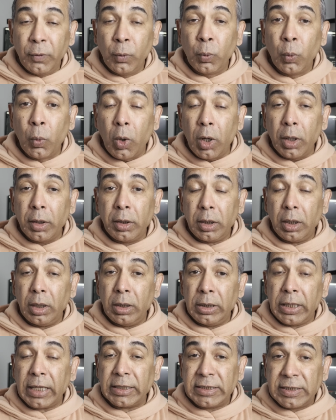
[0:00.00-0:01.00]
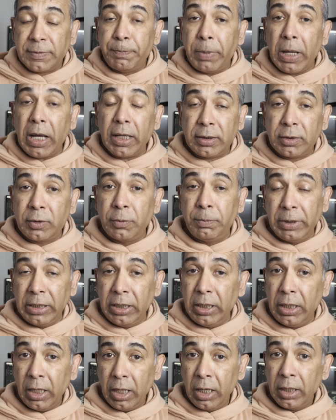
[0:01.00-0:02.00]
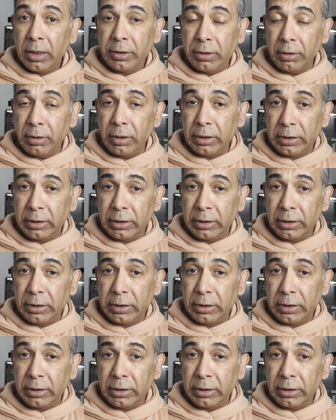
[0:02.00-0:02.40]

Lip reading: you want that spot to be the